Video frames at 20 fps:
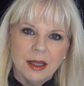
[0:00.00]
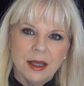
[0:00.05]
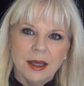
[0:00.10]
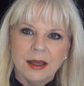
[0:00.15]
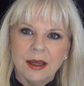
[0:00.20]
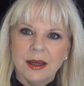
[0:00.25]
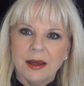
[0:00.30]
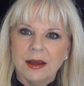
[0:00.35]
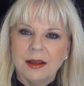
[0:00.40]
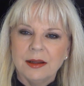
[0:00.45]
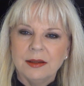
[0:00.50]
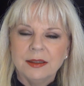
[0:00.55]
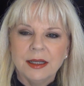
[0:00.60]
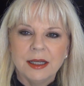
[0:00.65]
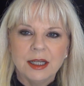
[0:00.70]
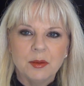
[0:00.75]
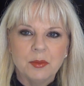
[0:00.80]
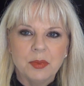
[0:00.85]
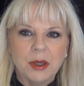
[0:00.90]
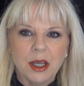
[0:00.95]

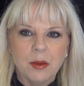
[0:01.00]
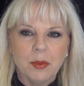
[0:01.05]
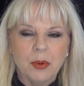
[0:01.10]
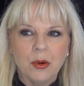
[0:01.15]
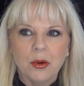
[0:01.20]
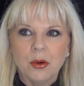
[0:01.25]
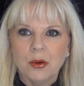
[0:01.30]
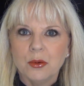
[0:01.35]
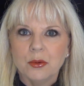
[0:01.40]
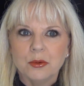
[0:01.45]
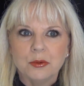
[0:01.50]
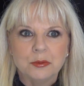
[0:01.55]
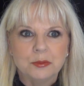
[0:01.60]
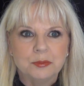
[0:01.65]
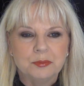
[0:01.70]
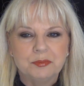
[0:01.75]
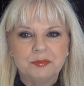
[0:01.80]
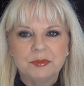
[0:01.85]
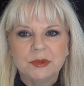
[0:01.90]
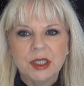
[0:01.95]
letting people
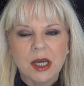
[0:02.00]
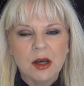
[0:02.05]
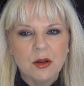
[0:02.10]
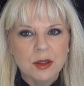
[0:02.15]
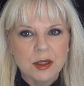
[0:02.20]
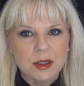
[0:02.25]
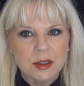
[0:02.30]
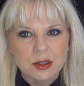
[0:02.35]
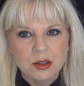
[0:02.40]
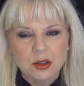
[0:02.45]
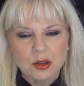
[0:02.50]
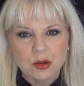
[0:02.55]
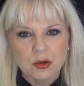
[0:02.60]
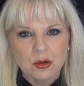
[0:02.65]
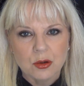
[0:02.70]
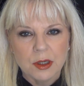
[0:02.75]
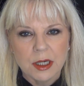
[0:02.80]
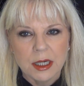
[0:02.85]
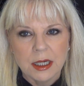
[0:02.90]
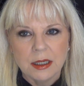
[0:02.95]
tell their
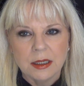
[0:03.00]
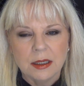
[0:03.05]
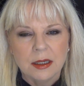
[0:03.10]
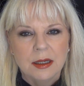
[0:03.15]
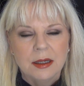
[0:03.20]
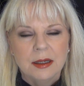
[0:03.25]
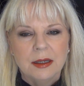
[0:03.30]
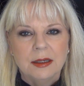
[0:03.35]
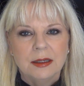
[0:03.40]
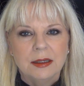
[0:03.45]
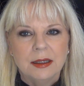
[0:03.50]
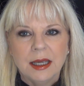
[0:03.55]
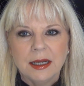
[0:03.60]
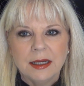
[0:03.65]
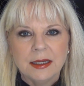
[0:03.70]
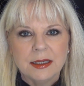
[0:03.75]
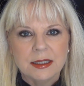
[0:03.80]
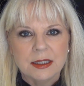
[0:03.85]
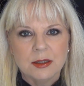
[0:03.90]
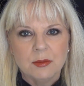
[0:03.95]
story,
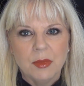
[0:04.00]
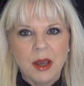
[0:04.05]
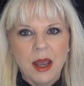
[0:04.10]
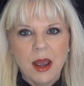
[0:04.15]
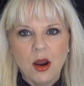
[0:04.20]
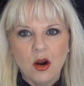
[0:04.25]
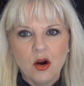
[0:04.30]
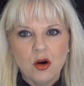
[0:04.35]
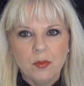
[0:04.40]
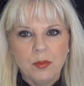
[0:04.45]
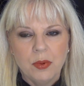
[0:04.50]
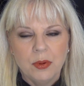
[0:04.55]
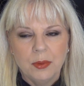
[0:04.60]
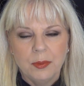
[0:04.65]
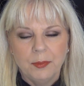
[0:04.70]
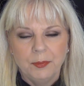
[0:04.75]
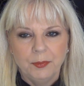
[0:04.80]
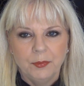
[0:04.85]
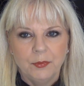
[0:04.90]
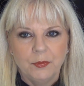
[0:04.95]
getting some help
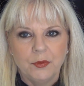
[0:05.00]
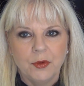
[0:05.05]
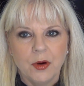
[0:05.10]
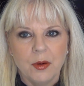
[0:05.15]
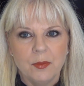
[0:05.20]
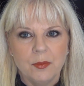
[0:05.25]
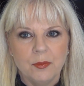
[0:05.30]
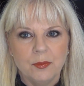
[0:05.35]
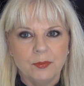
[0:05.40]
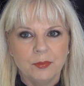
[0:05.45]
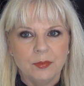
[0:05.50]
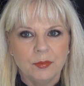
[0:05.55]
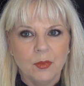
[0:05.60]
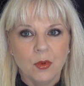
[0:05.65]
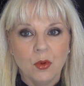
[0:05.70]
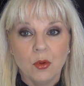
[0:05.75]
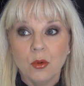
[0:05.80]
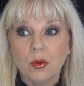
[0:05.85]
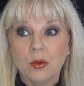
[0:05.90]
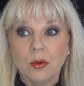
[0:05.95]
from,
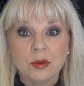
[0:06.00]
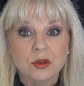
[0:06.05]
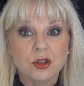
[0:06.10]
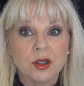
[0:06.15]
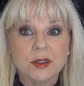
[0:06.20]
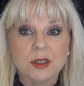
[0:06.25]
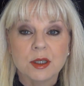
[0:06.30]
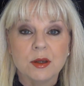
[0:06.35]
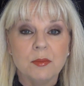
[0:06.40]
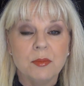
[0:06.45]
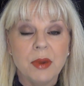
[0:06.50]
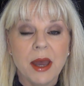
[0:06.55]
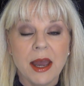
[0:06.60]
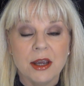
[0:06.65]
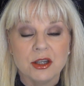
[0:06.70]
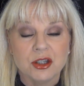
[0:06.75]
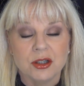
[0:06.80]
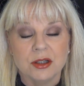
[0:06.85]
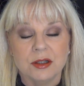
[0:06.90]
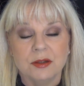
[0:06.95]
or just
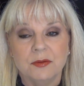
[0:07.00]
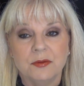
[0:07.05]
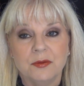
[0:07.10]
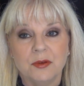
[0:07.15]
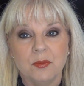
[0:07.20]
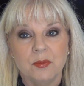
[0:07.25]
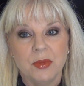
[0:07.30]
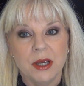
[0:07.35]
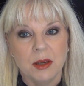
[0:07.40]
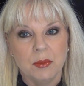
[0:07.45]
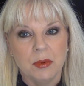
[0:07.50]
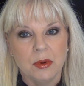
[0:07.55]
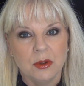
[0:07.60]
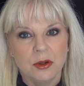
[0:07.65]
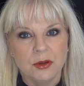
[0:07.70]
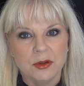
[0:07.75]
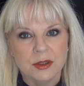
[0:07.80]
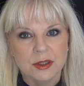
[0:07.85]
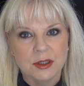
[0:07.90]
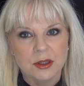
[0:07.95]
compassion from people
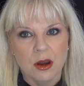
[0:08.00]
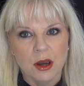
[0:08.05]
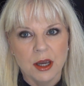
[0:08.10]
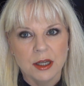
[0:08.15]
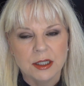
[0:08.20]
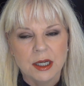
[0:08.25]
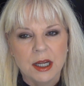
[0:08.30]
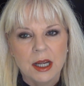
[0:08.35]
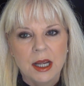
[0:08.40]
on the site.